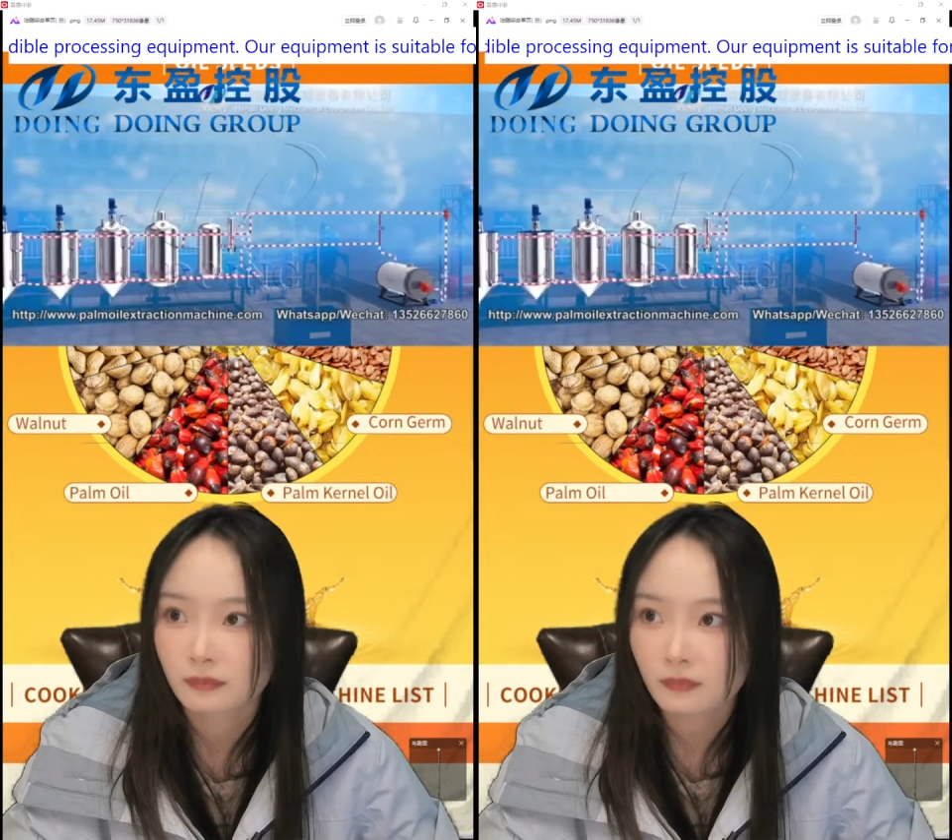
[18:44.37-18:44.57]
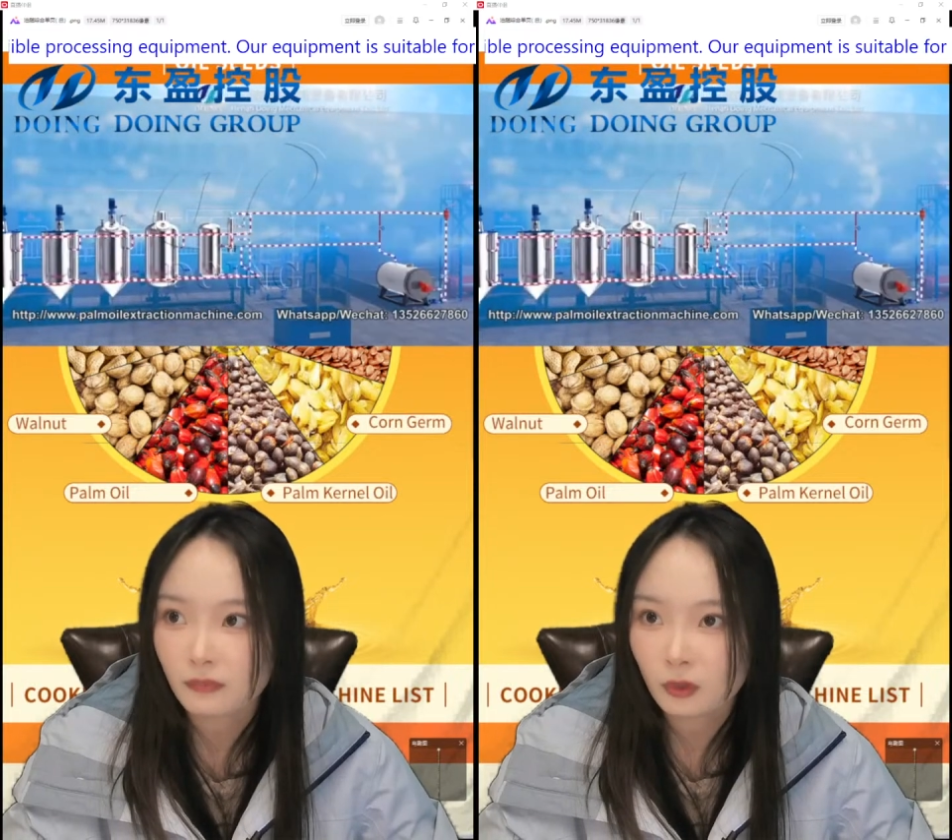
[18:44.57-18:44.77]

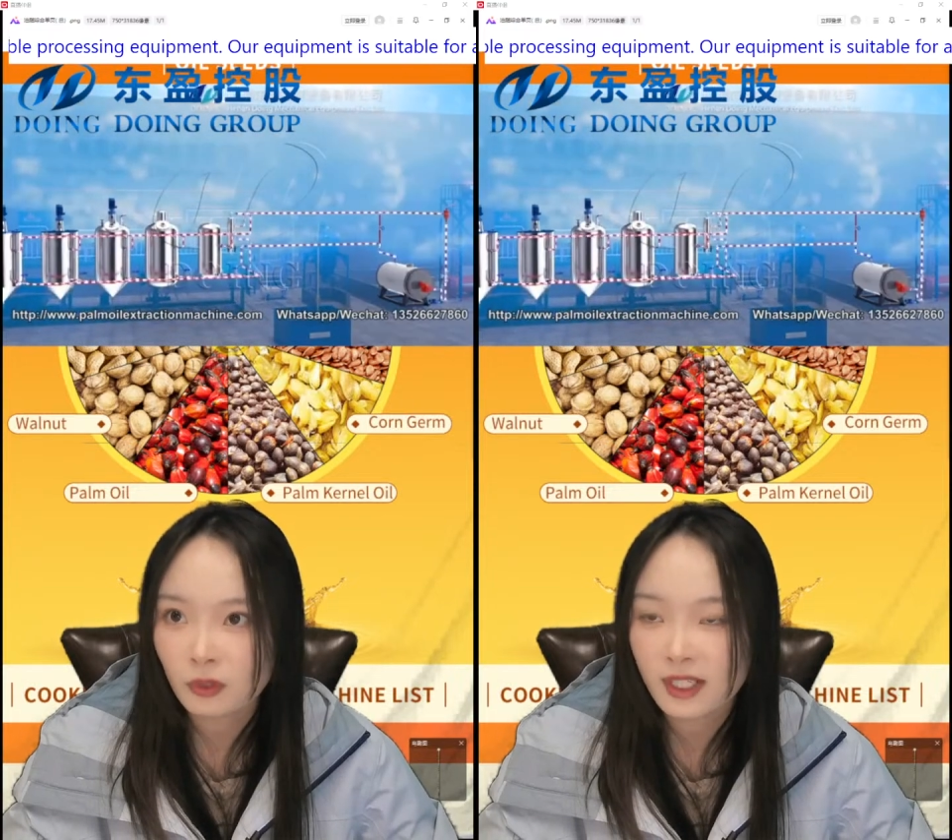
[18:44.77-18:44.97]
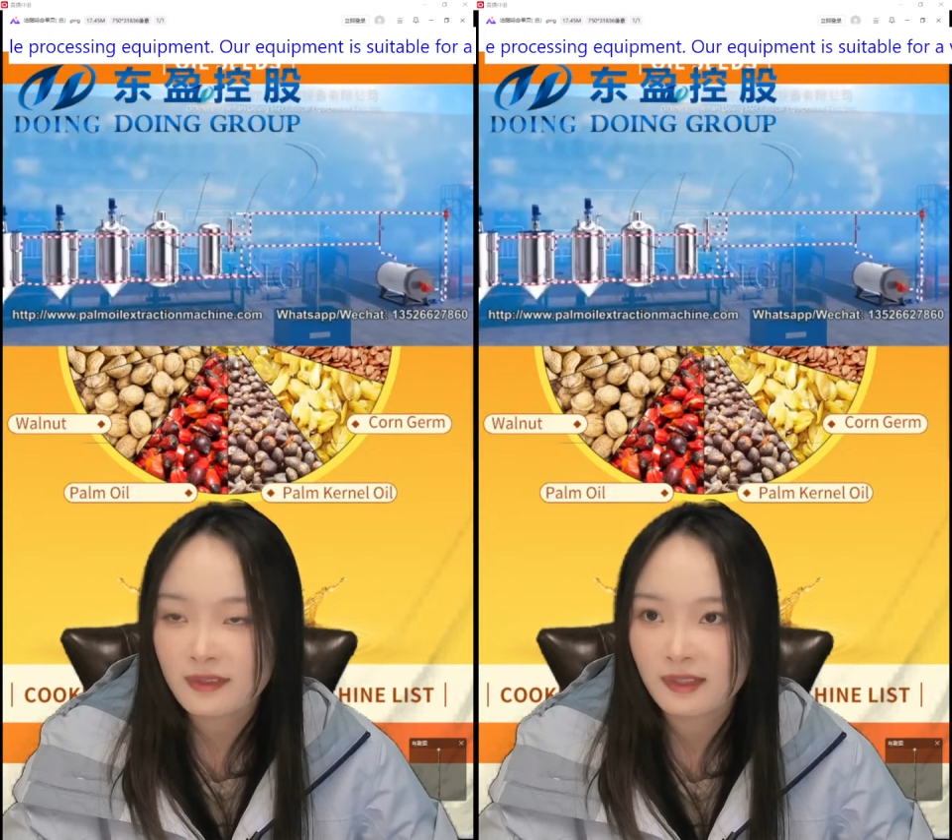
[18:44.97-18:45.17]
You
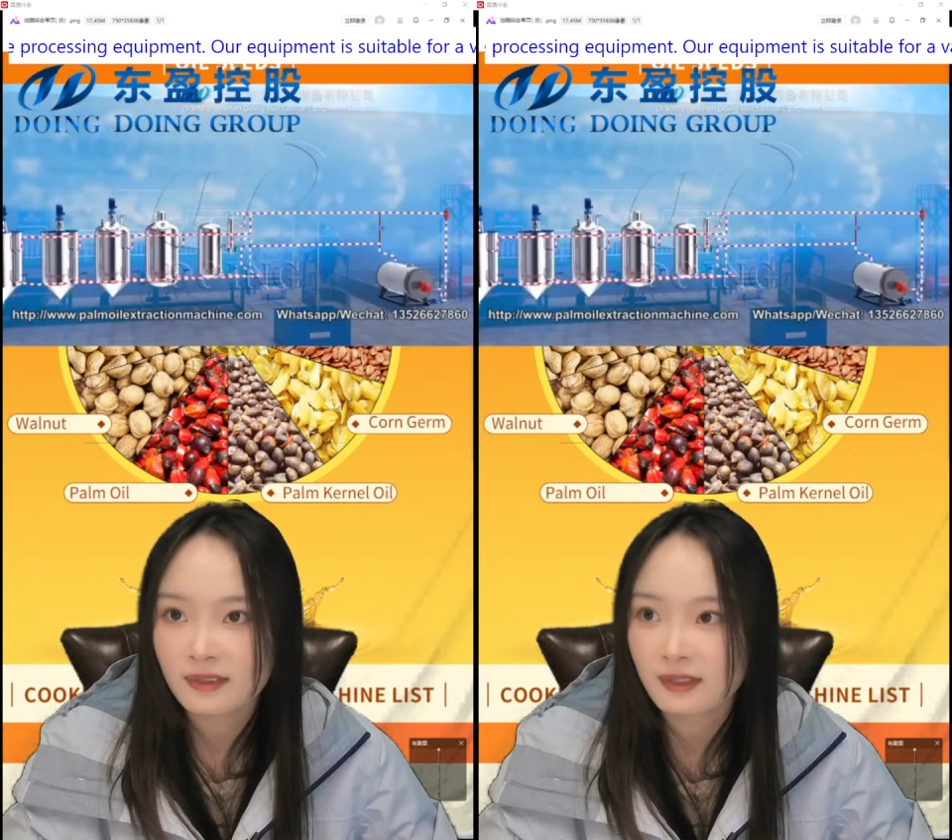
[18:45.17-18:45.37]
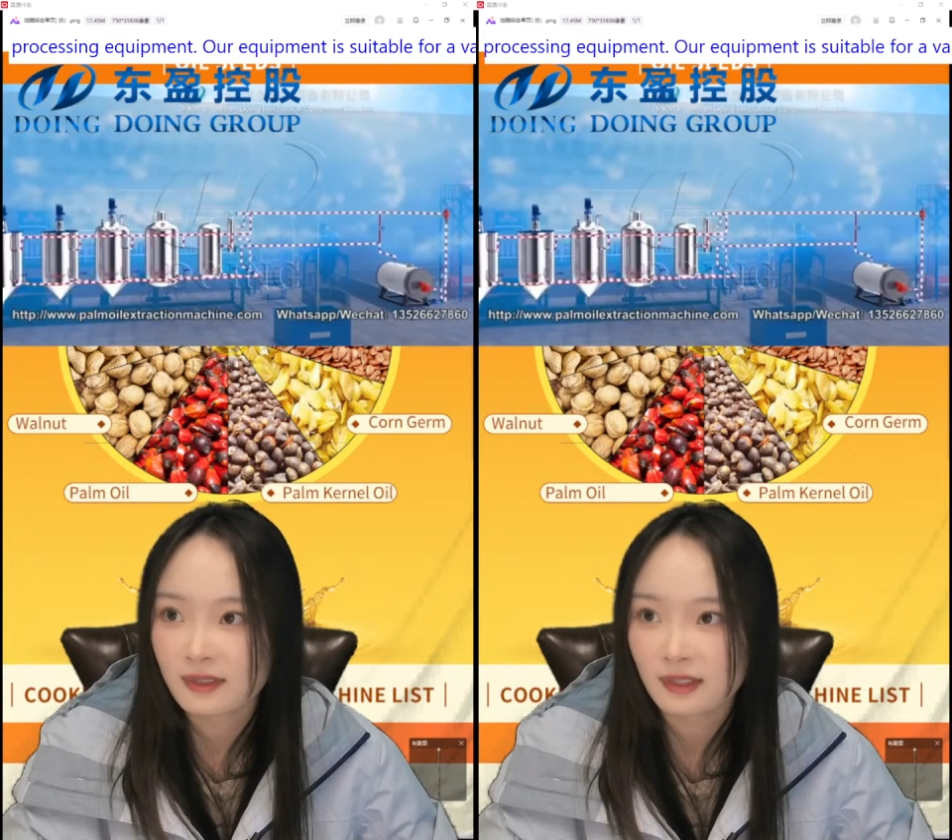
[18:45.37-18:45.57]
can see
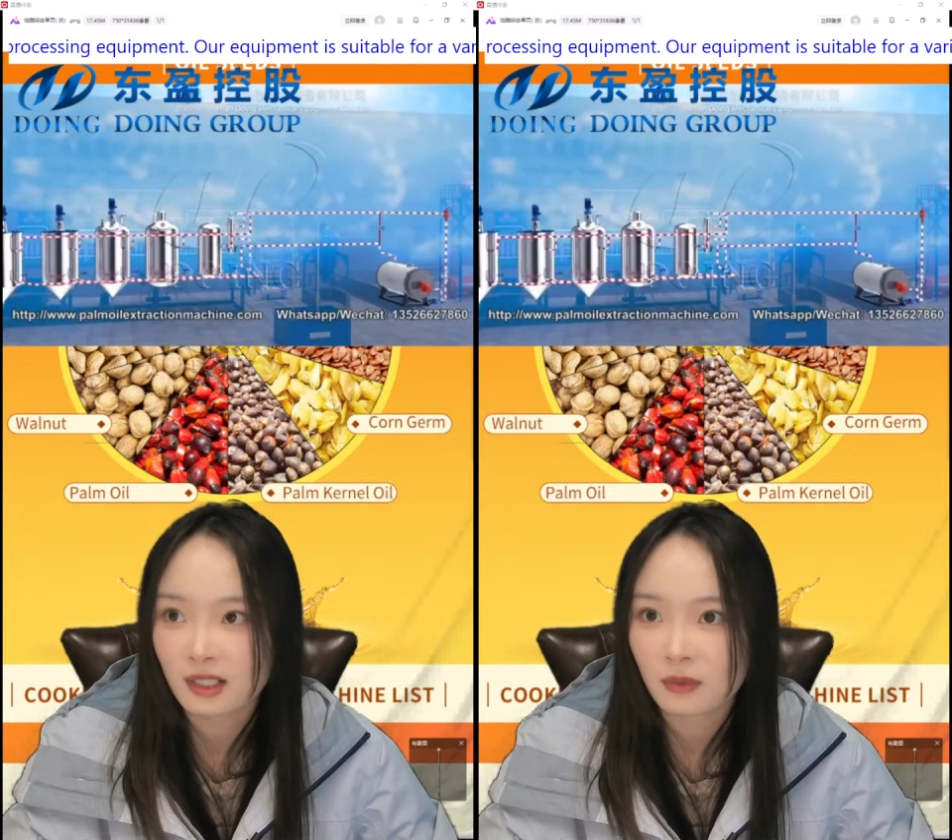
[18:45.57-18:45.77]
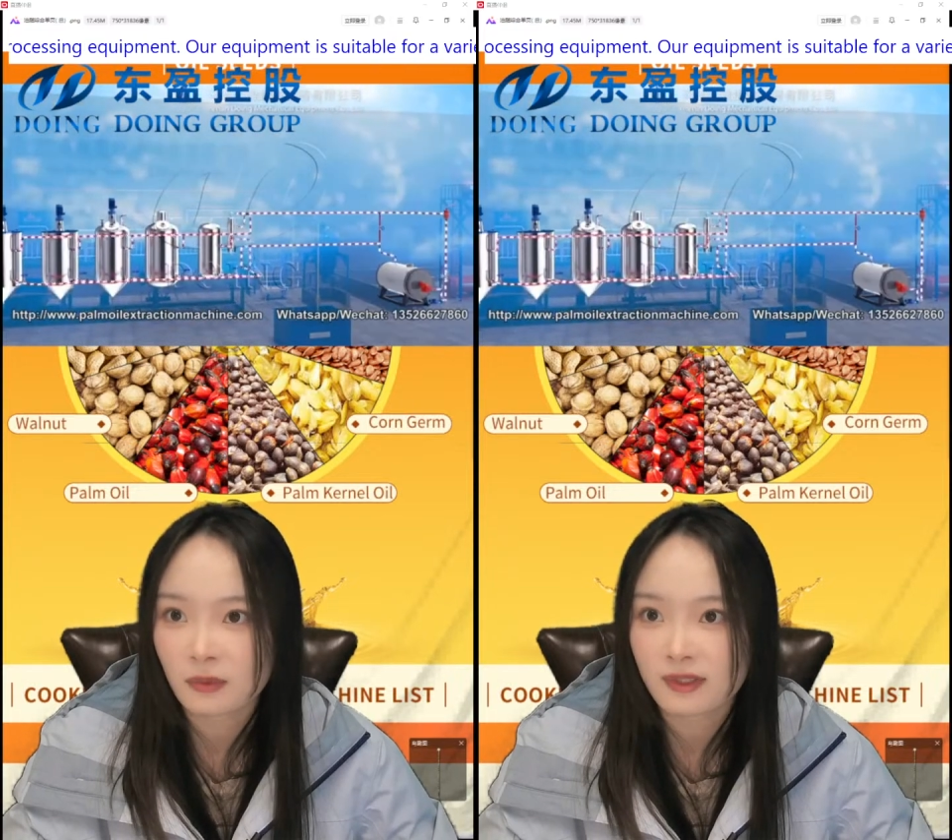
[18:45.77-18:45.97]
this is
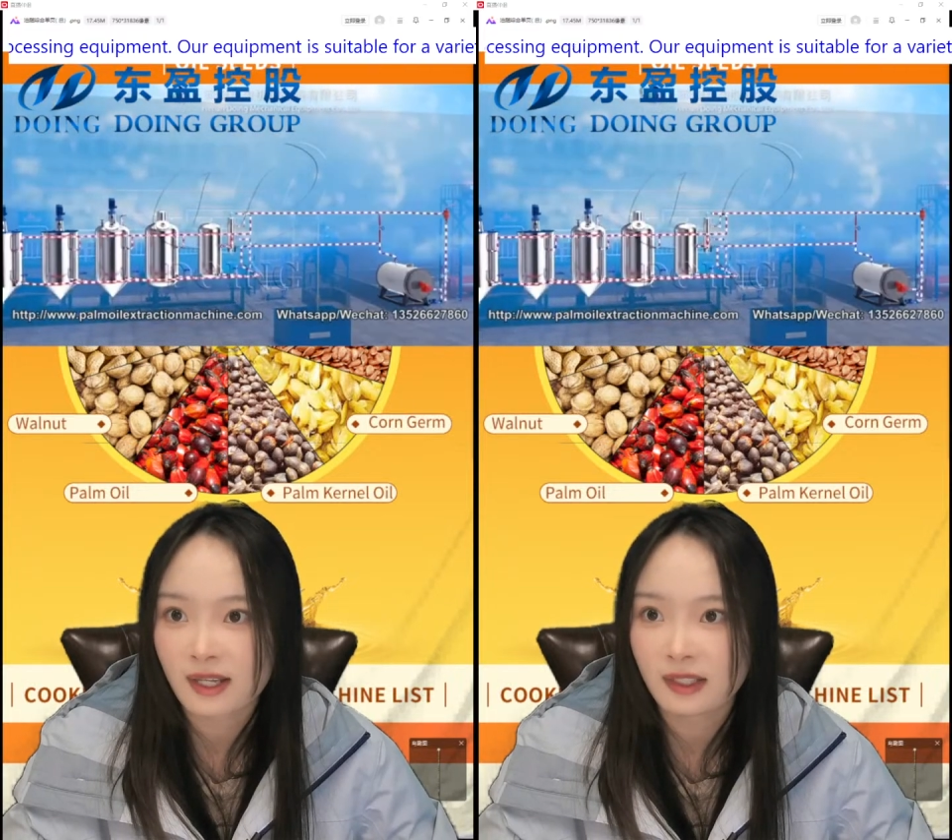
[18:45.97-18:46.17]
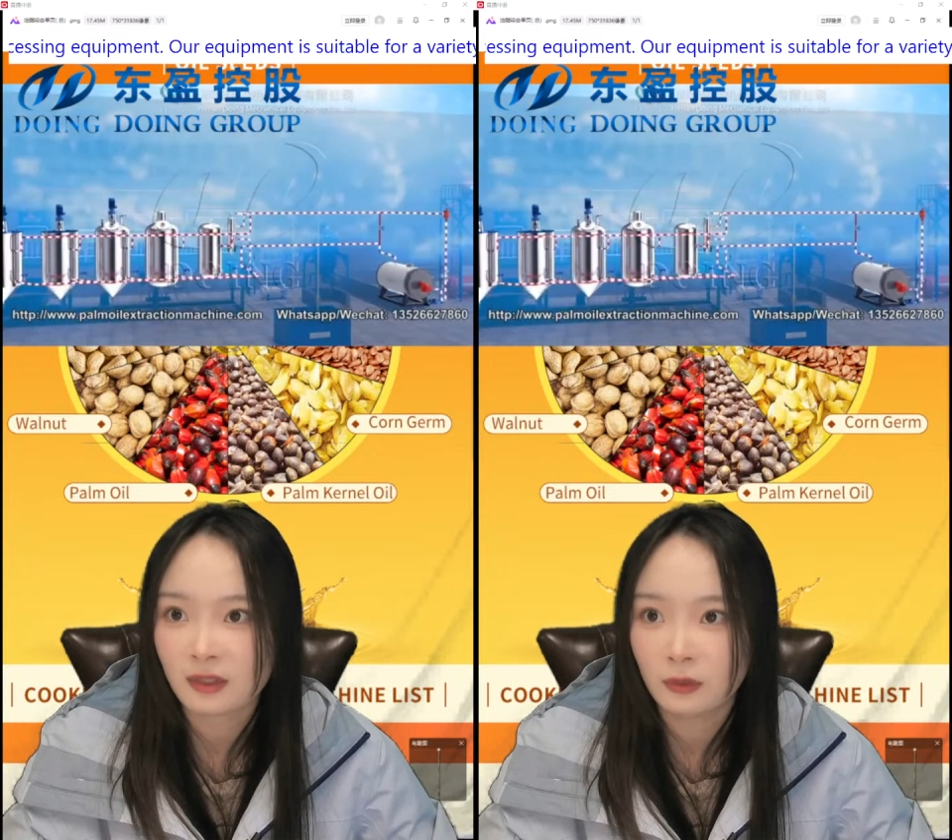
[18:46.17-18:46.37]

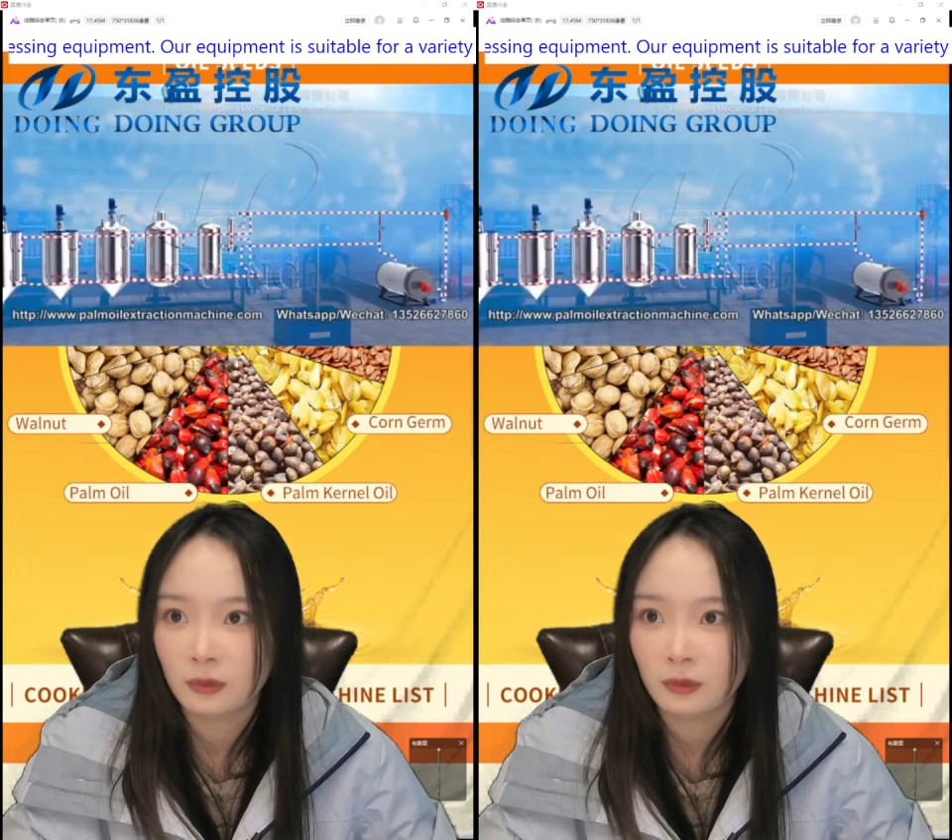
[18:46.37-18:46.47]
recycle.